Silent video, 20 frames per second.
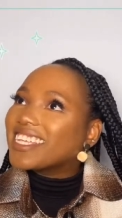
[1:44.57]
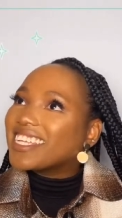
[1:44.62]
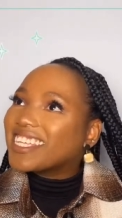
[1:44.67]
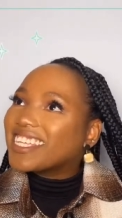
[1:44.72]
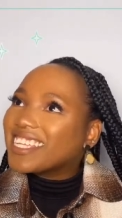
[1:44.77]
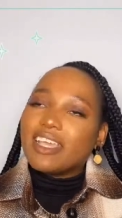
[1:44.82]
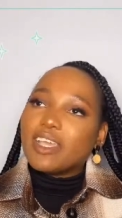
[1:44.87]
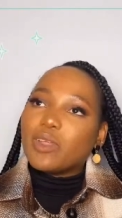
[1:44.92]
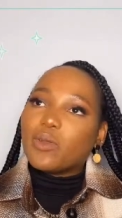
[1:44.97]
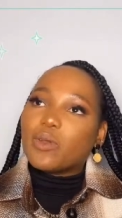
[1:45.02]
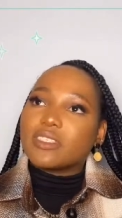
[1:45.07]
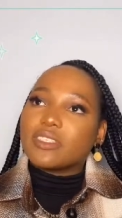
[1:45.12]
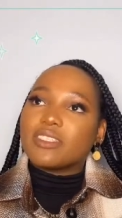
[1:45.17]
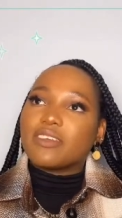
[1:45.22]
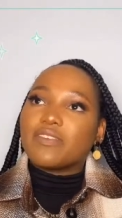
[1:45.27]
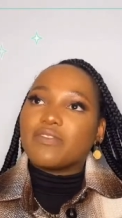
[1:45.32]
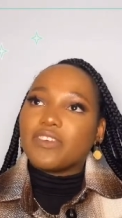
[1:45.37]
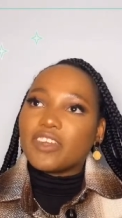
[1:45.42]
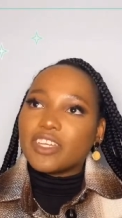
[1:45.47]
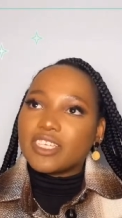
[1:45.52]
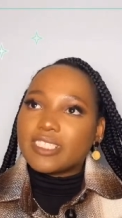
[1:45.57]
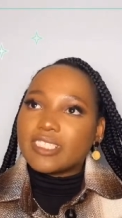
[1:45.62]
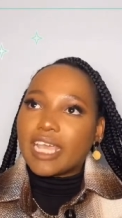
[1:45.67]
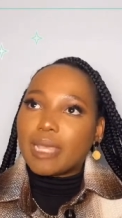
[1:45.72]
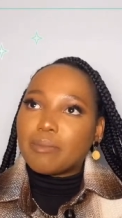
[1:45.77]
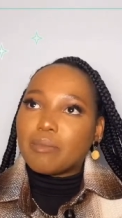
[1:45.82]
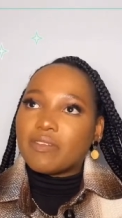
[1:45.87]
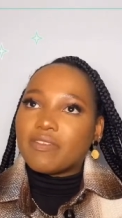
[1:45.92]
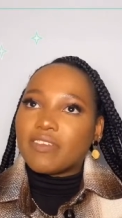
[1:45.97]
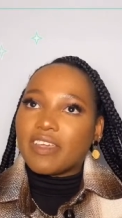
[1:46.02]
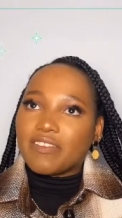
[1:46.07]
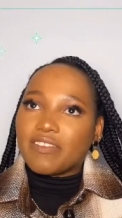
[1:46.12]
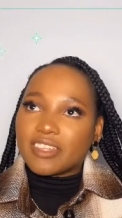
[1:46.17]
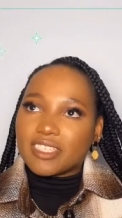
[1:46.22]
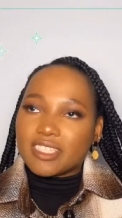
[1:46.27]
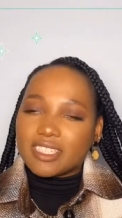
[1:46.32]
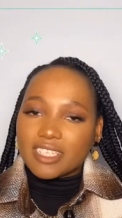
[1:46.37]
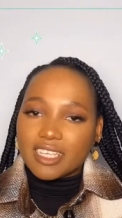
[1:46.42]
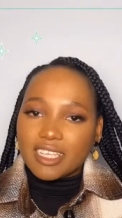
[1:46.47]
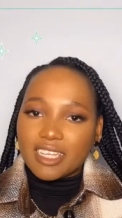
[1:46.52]
It was the first time I've ever
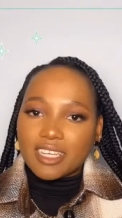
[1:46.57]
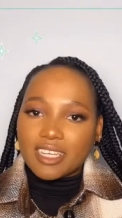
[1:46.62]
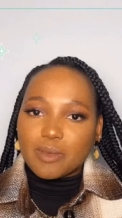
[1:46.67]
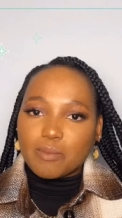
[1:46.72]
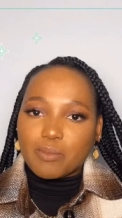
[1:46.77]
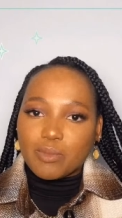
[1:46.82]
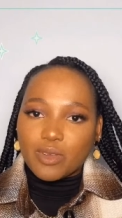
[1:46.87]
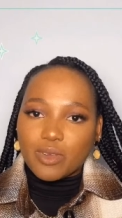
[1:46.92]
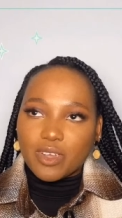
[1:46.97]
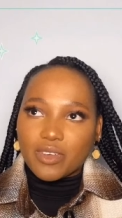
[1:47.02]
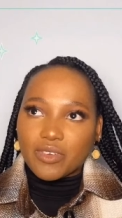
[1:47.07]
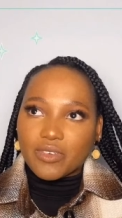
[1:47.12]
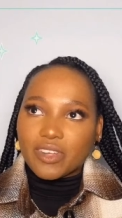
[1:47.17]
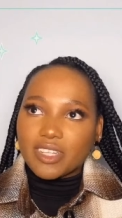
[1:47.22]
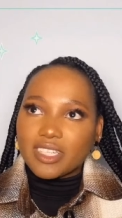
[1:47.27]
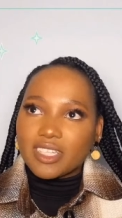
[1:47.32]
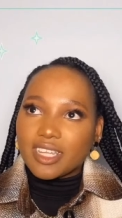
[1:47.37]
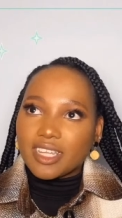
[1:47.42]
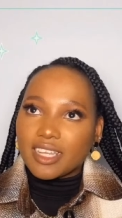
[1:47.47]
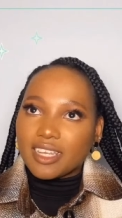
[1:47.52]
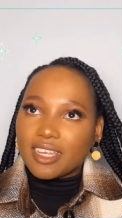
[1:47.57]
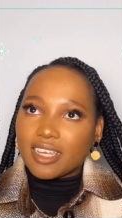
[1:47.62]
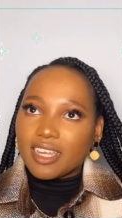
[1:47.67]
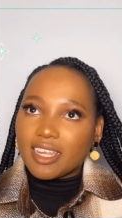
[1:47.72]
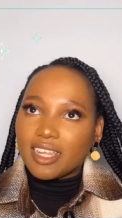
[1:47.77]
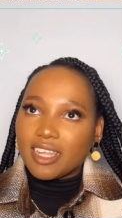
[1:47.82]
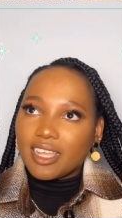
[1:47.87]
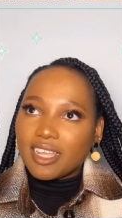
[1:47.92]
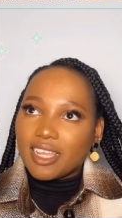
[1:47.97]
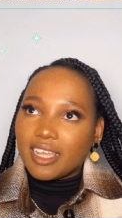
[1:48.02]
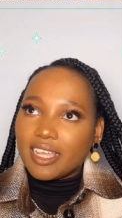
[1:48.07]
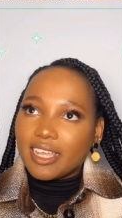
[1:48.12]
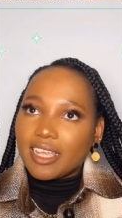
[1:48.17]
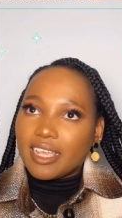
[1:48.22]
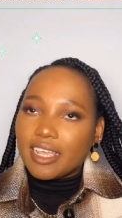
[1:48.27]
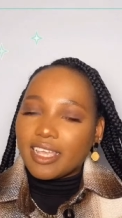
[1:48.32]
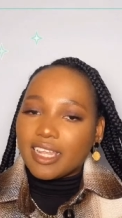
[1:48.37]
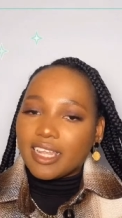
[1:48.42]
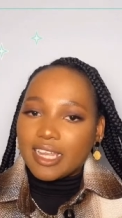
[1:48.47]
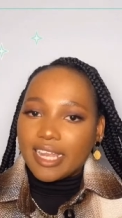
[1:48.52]
seen a book written
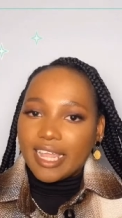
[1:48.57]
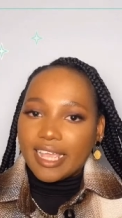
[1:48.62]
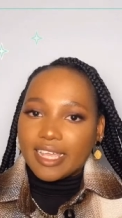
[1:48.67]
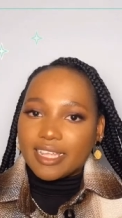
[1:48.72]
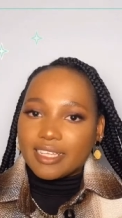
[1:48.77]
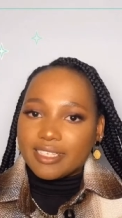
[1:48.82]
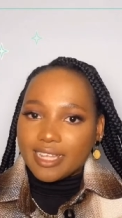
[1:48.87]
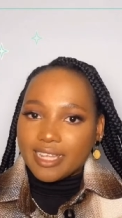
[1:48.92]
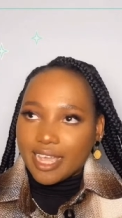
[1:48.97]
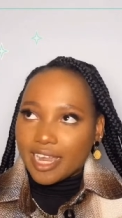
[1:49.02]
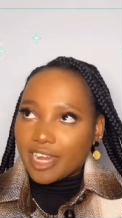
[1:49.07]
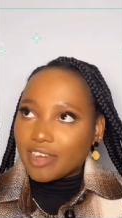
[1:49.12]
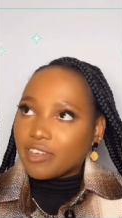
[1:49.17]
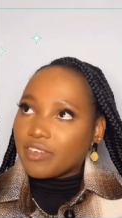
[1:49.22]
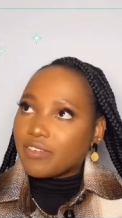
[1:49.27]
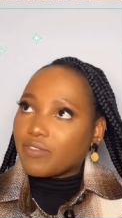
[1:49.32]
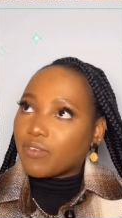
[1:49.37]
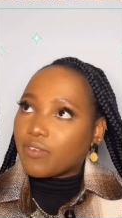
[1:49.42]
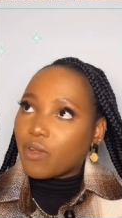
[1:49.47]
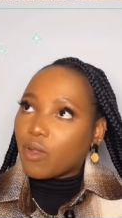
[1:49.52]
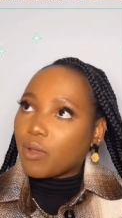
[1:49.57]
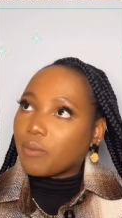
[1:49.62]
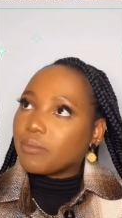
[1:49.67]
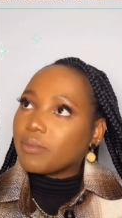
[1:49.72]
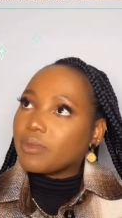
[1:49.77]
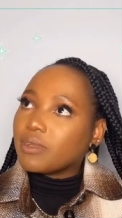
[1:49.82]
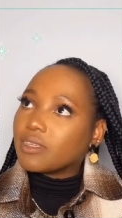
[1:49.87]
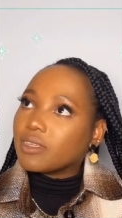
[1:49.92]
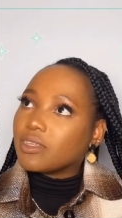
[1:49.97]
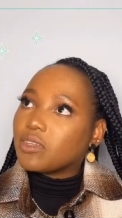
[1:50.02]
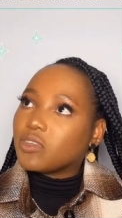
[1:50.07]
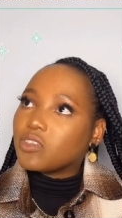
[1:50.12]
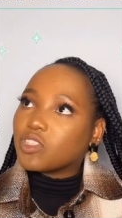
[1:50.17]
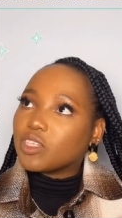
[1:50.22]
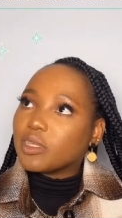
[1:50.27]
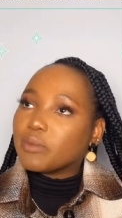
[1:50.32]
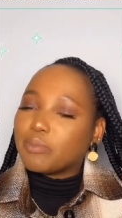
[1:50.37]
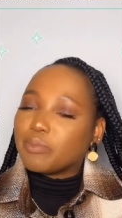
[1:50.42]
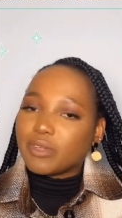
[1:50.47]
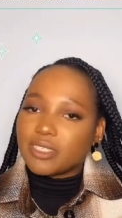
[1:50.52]
in like a diary form. Usually
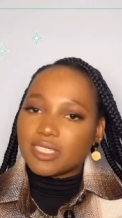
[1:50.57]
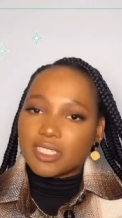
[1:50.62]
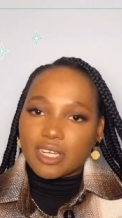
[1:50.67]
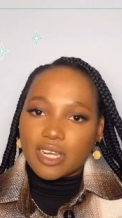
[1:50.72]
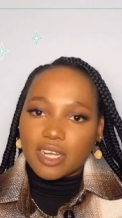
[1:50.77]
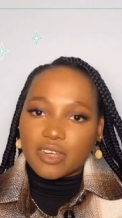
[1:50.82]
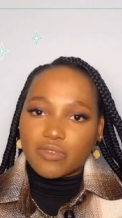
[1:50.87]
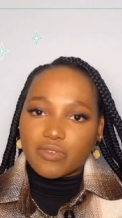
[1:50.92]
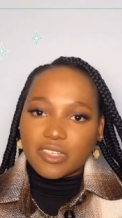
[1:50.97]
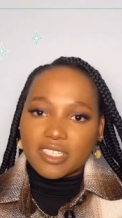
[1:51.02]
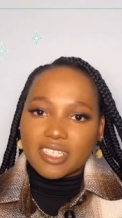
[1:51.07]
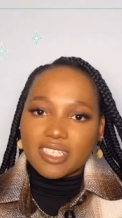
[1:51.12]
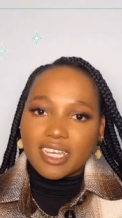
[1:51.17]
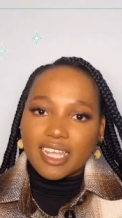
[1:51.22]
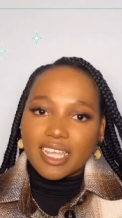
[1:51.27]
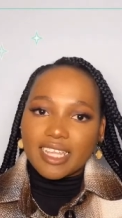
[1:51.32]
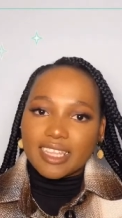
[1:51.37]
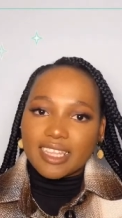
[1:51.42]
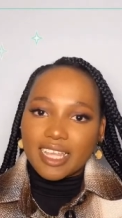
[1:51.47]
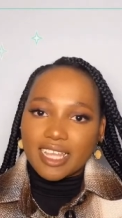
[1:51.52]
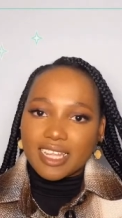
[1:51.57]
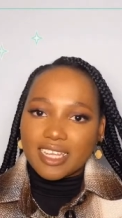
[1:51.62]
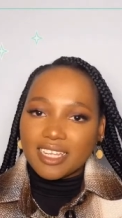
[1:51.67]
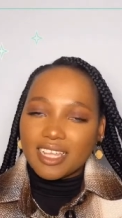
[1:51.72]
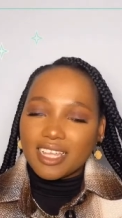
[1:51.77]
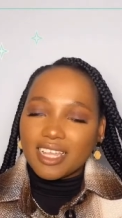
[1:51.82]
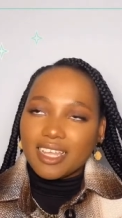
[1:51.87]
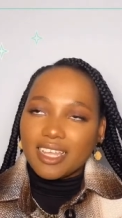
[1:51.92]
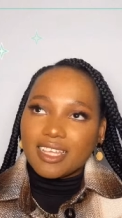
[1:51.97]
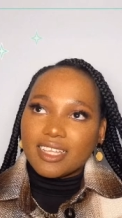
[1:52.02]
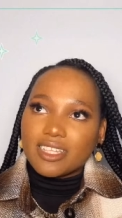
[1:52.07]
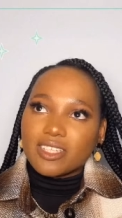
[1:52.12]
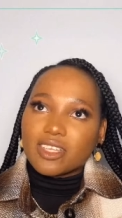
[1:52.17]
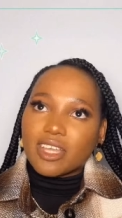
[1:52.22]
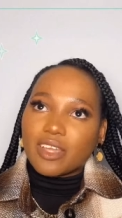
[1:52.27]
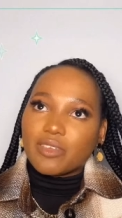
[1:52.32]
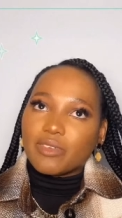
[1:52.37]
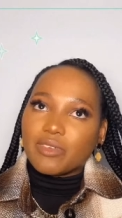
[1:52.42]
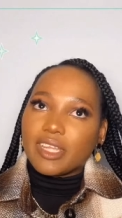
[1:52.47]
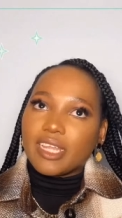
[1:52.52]
books are not written like that. So I
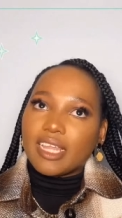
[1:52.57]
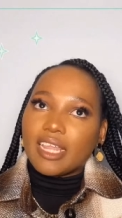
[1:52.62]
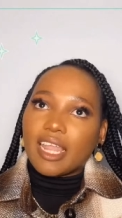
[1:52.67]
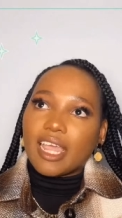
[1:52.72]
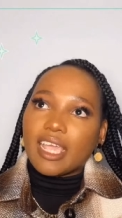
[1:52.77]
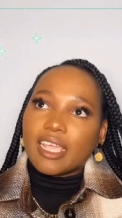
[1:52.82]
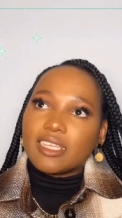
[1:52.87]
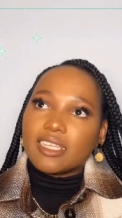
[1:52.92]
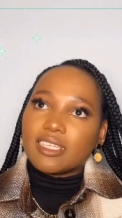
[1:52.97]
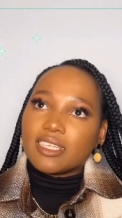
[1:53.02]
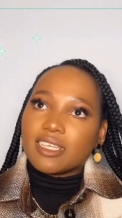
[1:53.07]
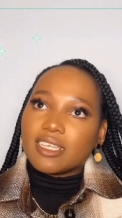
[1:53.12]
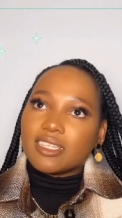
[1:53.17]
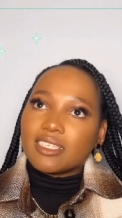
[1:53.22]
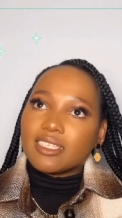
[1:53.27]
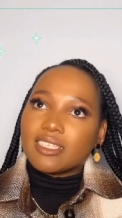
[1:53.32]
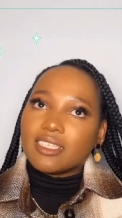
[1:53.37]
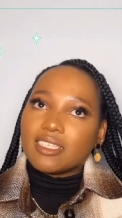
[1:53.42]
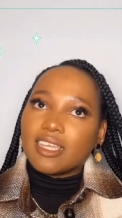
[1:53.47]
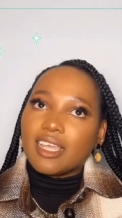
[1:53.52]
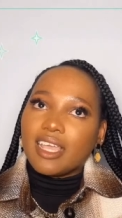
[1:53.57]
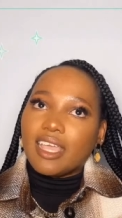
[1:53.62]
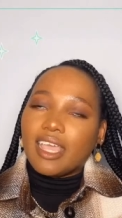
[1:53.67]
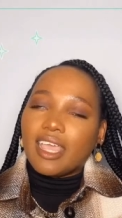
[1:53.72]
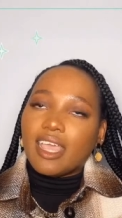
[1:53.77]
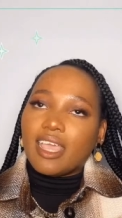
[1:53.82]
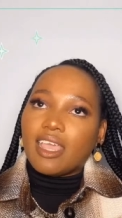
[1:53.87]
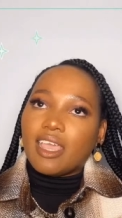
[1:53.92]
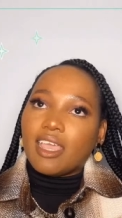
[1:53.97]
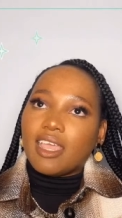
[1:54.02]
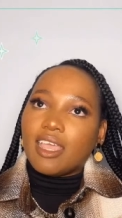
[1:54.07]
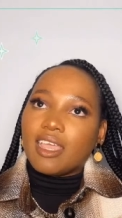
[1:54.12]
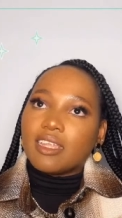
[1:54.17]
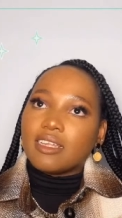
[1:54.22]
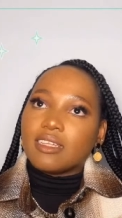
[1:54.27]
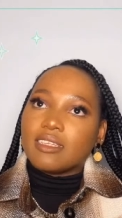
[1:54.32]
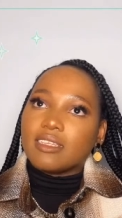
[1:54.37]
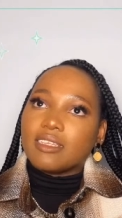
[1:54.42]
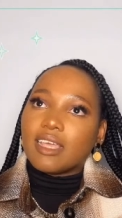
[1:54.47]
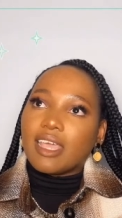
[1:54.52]
really liked it
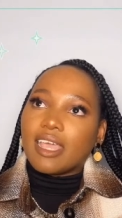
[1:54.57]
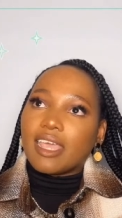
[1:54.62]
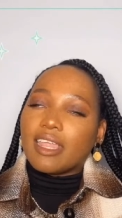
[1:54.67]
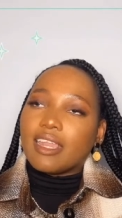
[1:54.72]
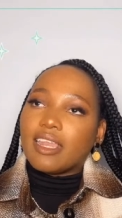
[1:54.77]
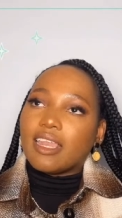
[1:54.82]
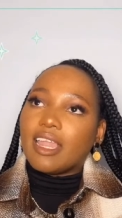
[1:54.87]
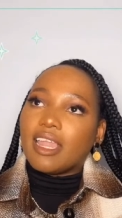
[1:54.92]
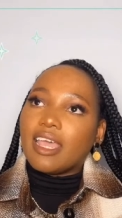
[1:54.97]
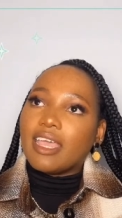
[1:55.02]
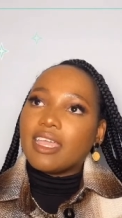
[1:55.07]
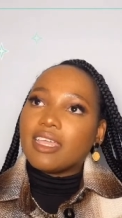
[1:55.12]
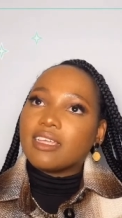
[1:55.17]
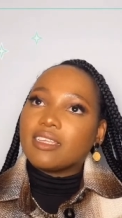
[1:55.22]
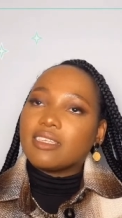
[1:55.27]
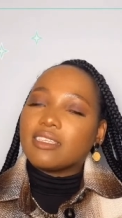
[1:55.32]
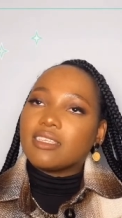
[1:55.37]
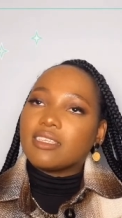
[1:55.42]
and I liked